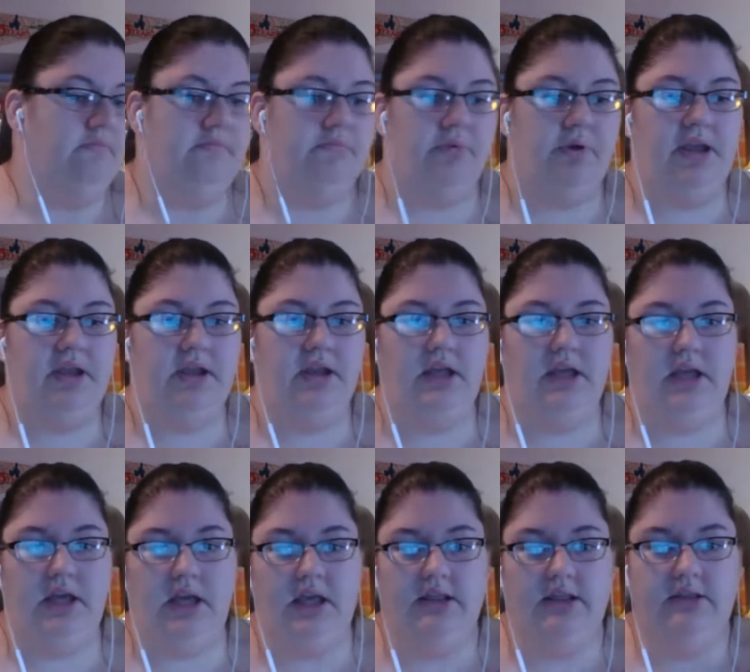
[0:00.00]

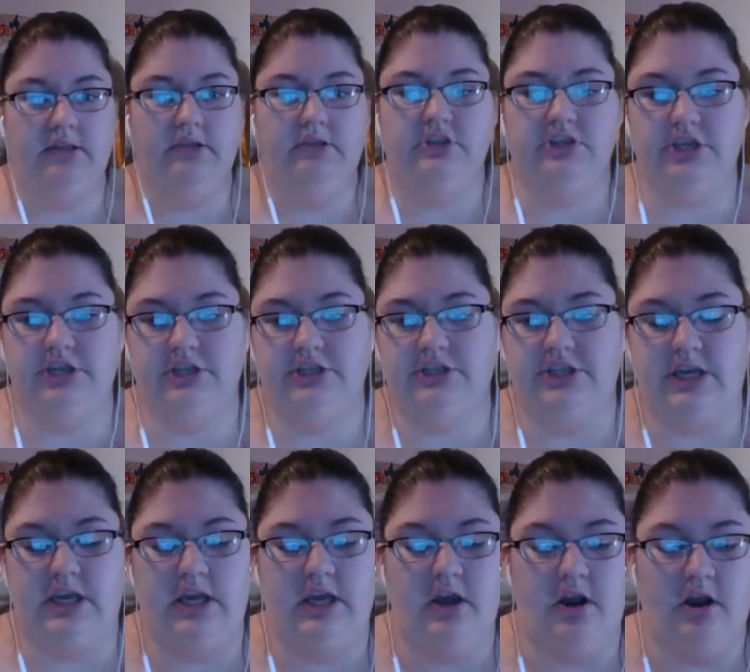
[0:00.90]
Brandy and
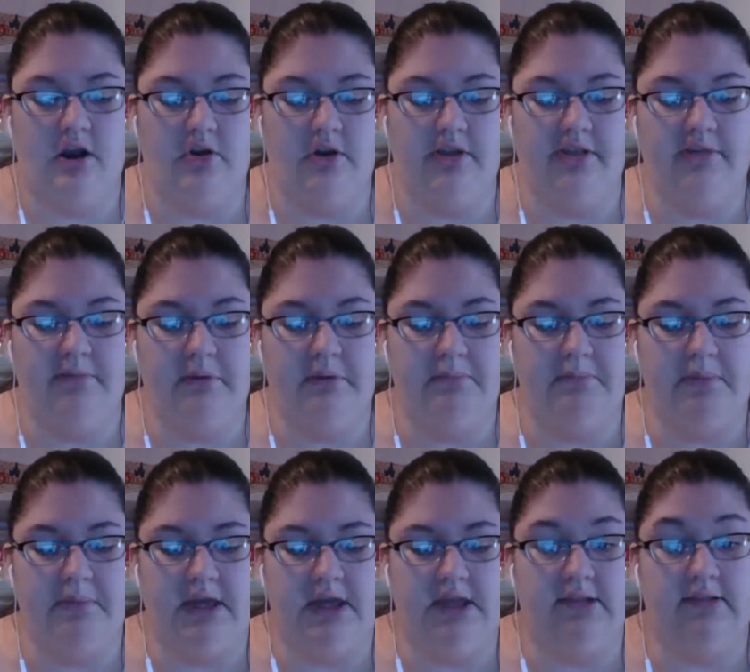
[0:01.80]
Gigi are going to be
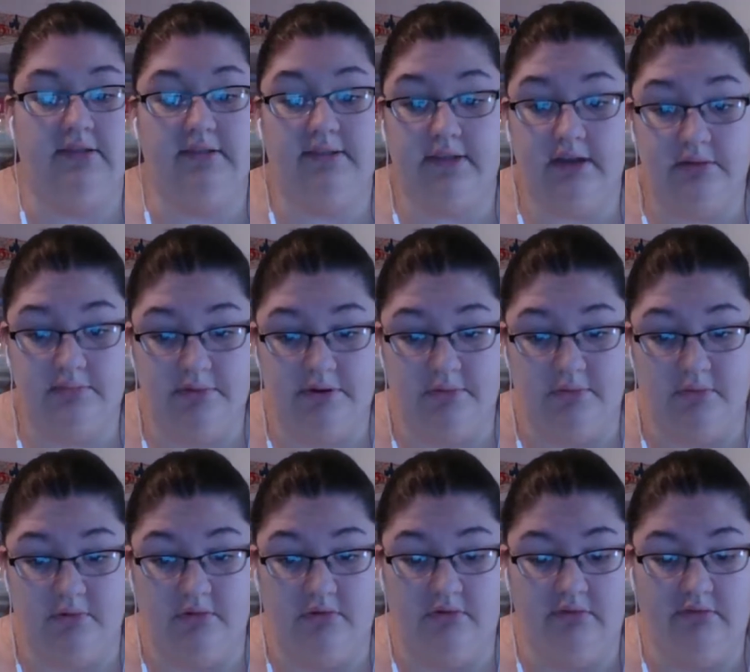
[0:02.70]
baking cinnamon
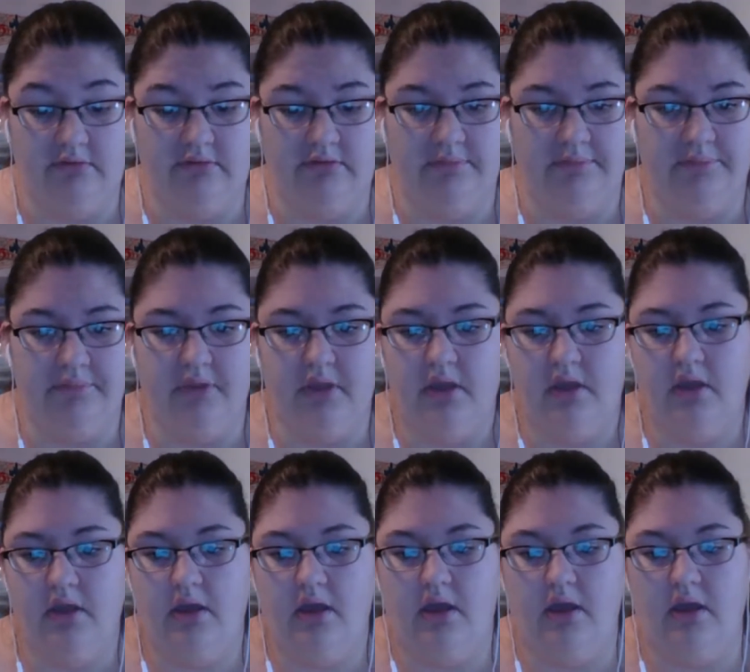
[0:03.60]
rolls
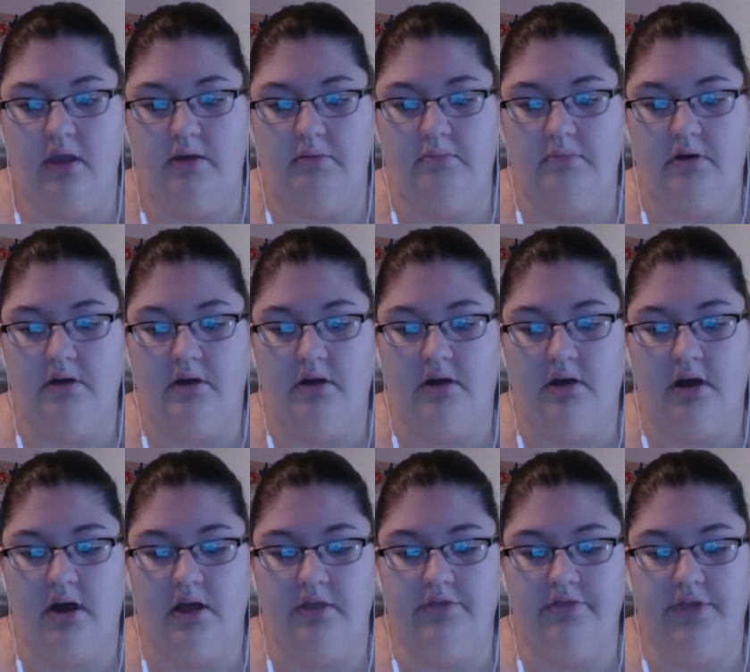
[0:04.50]
on
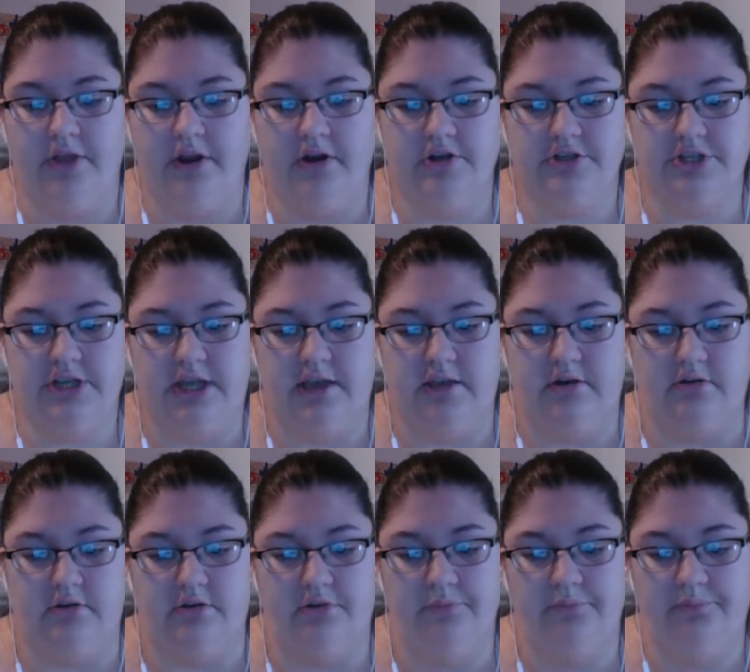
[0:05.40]
their
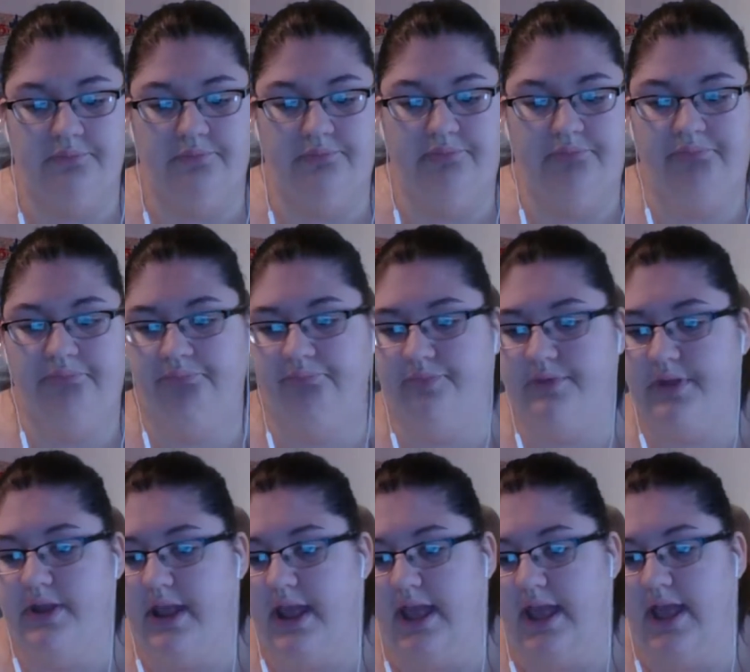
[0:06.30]
channel
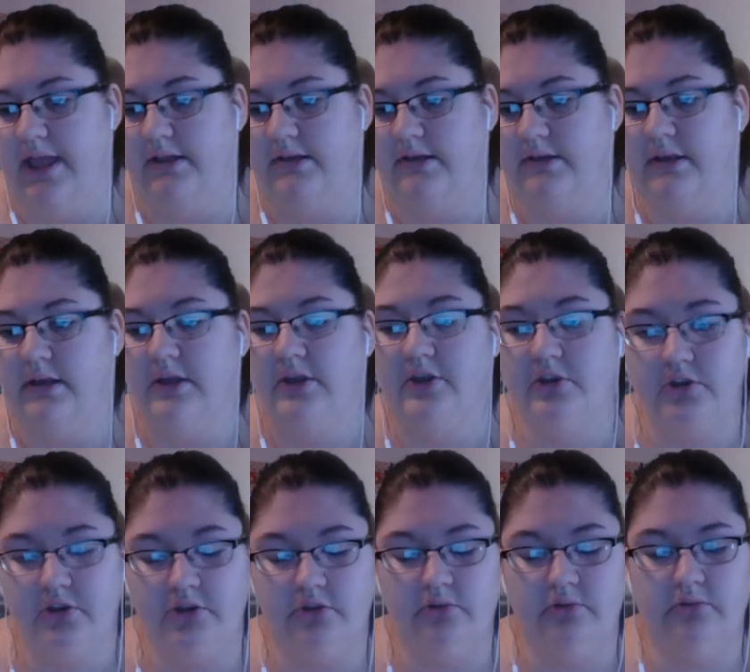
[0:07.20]
at
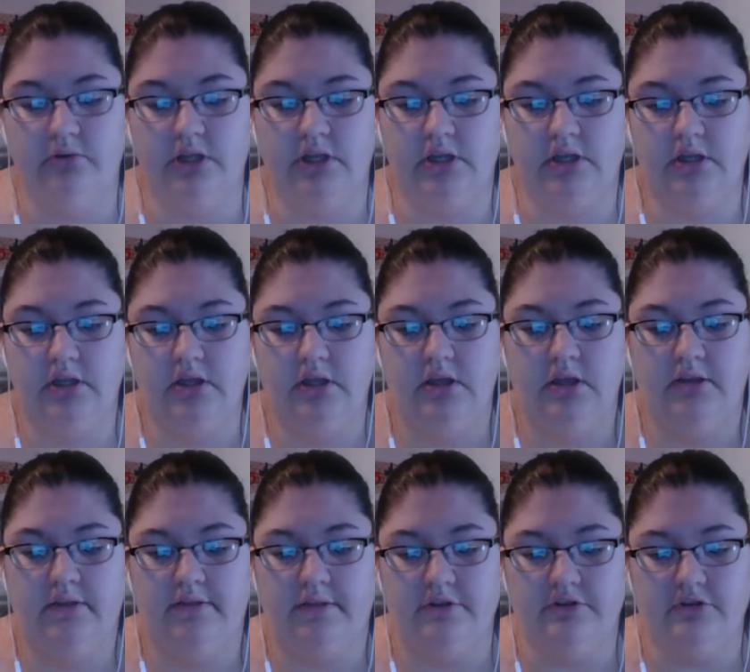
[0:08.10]
noon
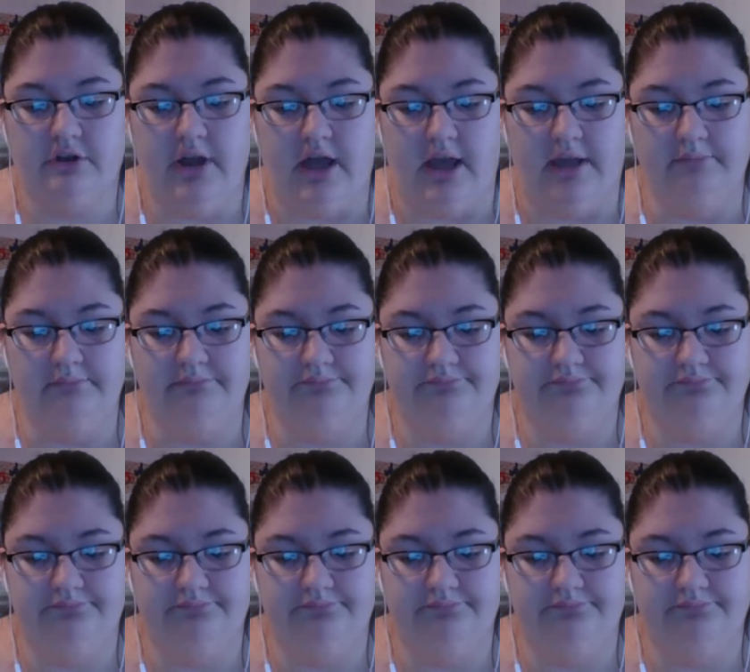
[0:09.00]
Central Time